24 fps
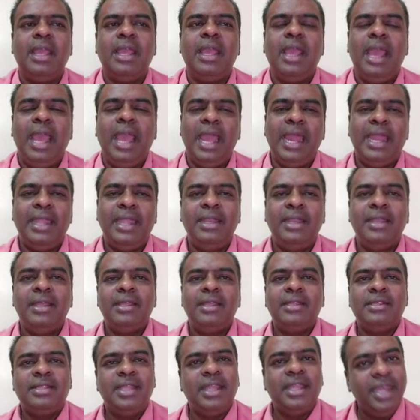And
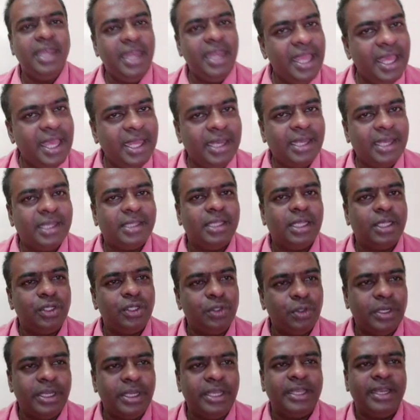the nearer the
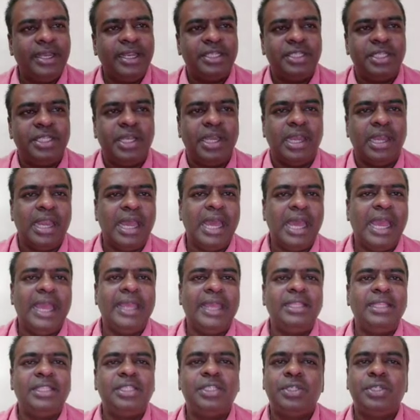two regression
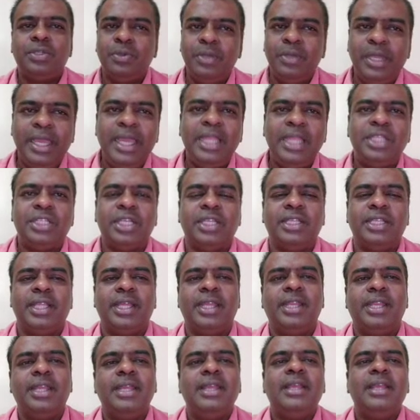lines to each
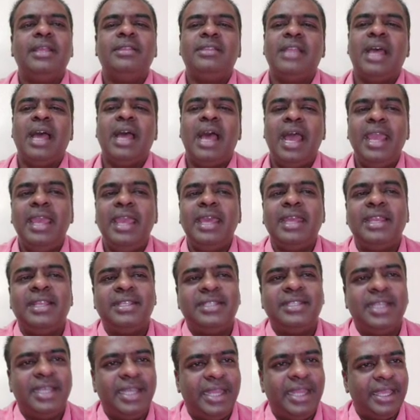other, the higher is
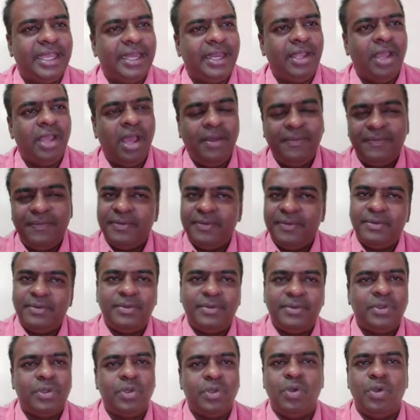the degree of
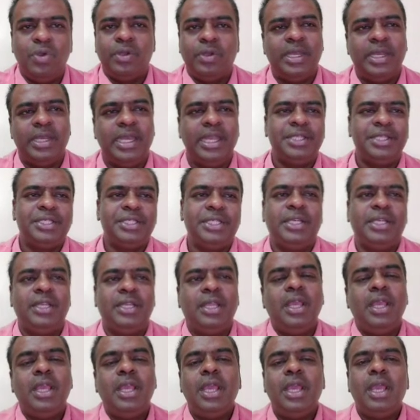correlation.
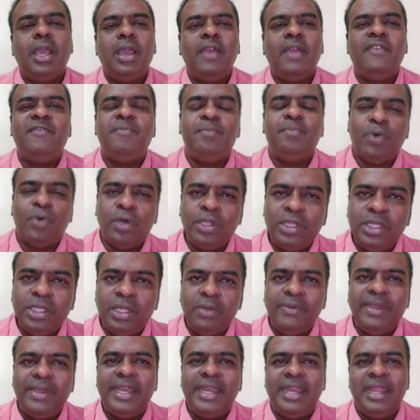If both the
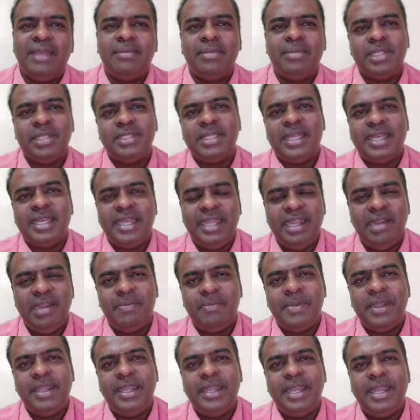variables are
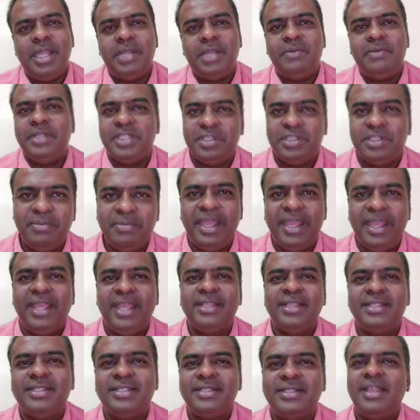independent, which
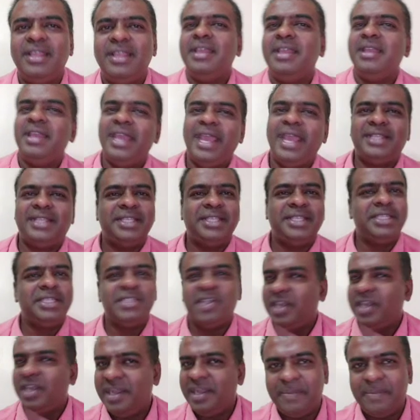means x is
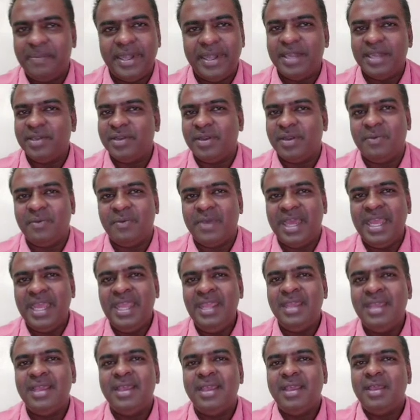not dependent on
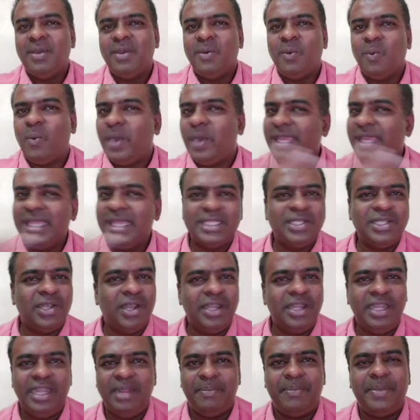y is
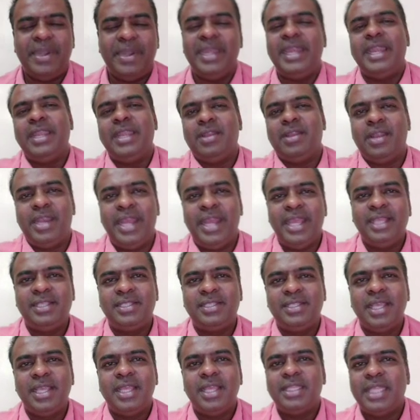not dependent on
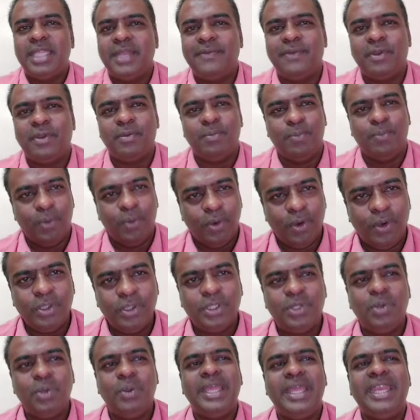x, therefore
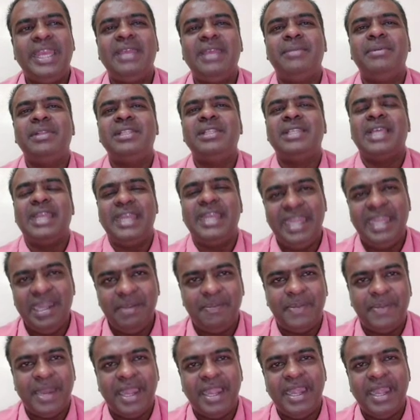both variables are
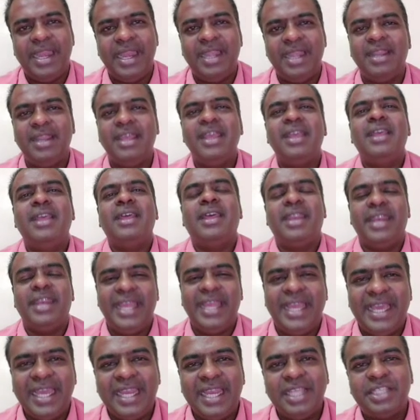independent,
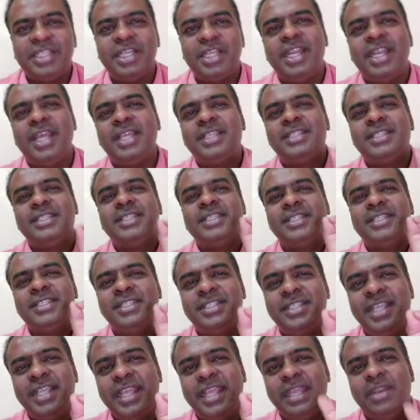regression is
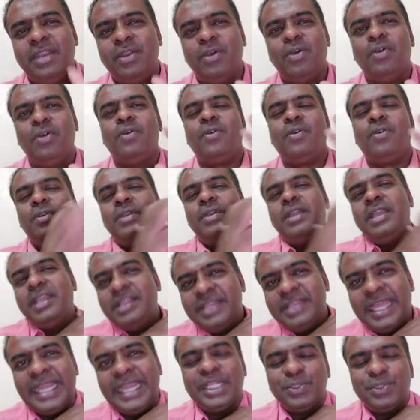zero.
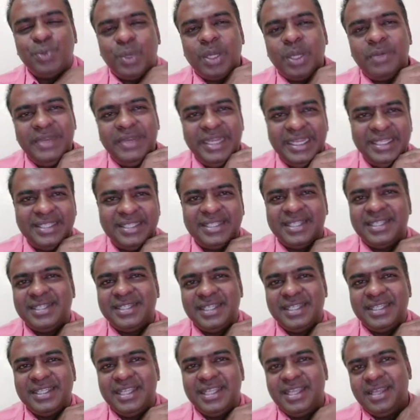That is what we discussed
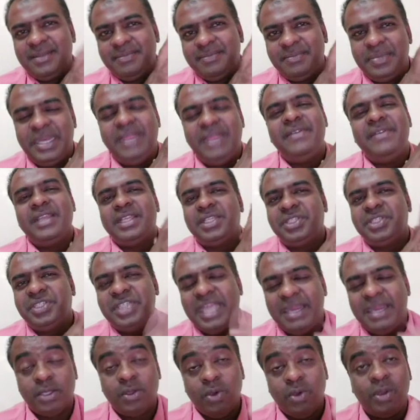in the previous
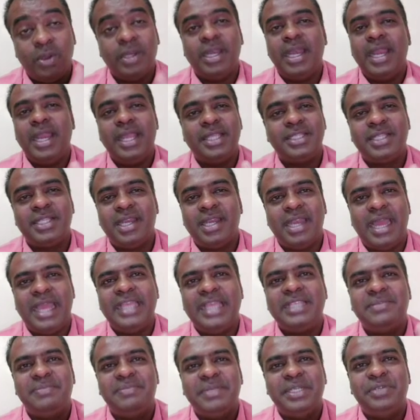chapter. Correlation
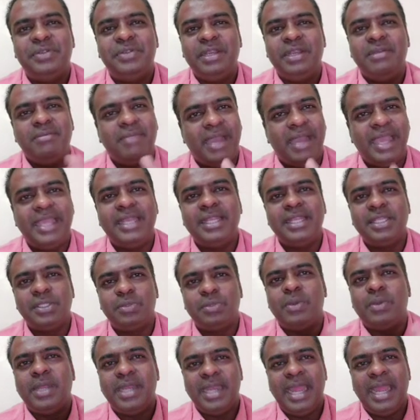lies between
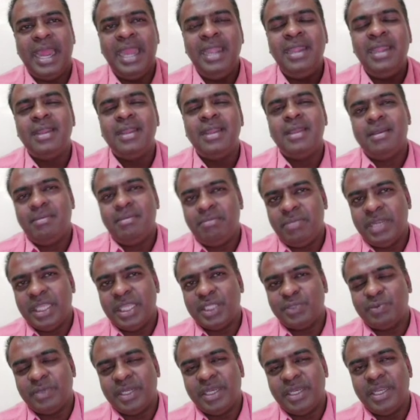-1 and
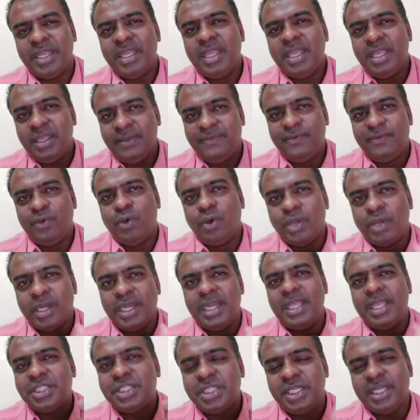+1. If
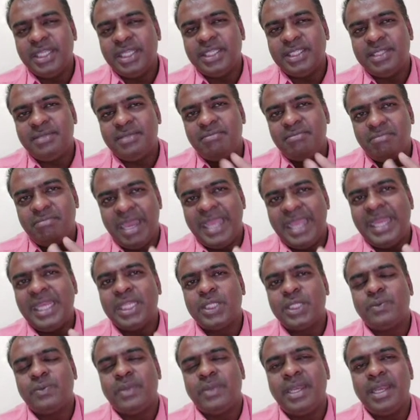correlation is
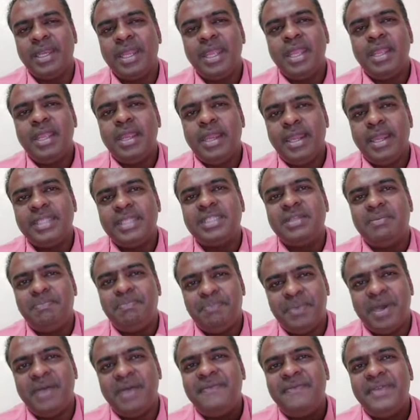-1, it is a
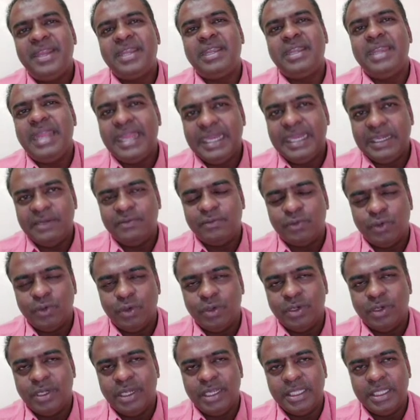perfect negative
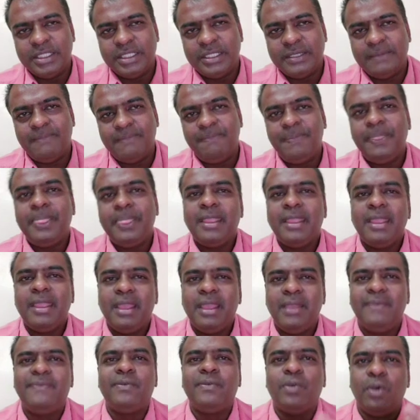correlation.
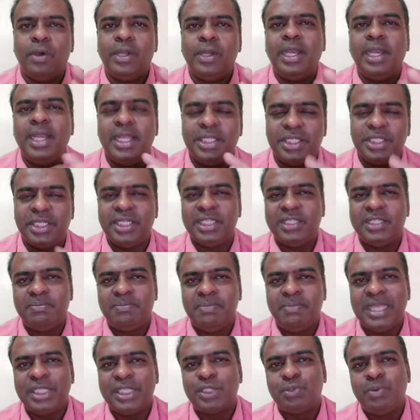If correlation is
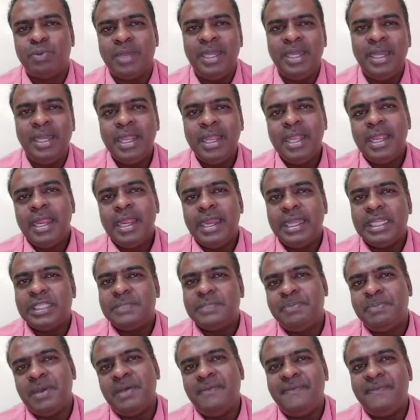+1, it is
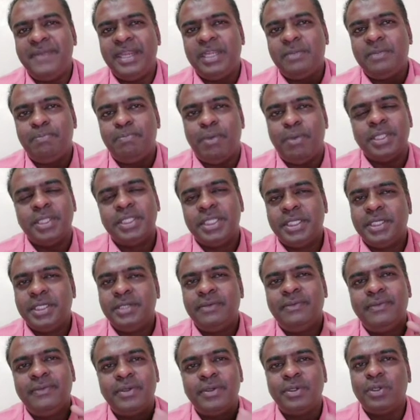perfect
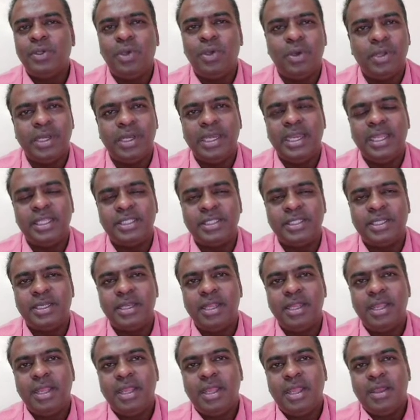positive correlation.
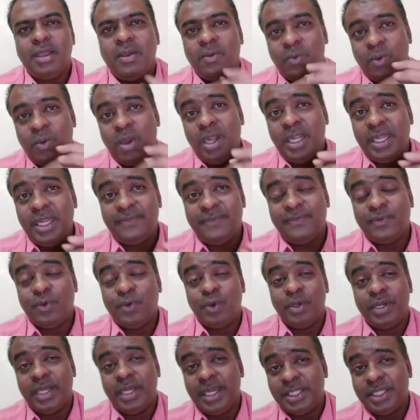What if
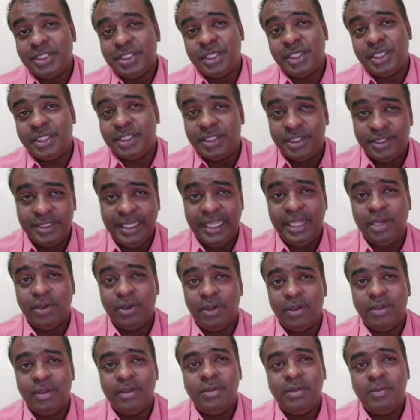correlation is 0,
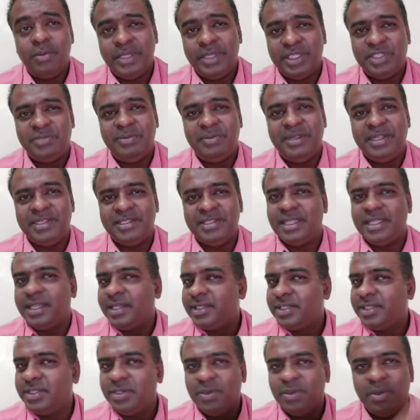which means there
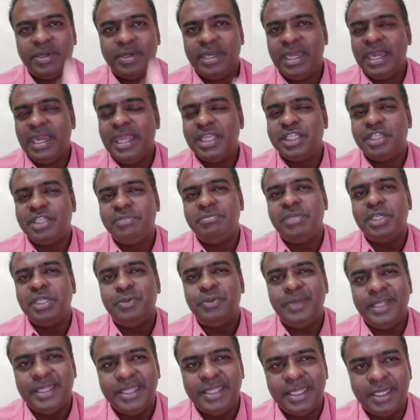is no relation
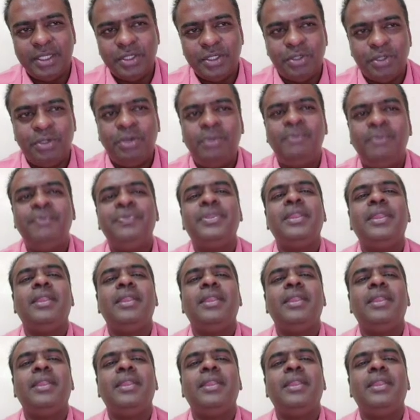between the two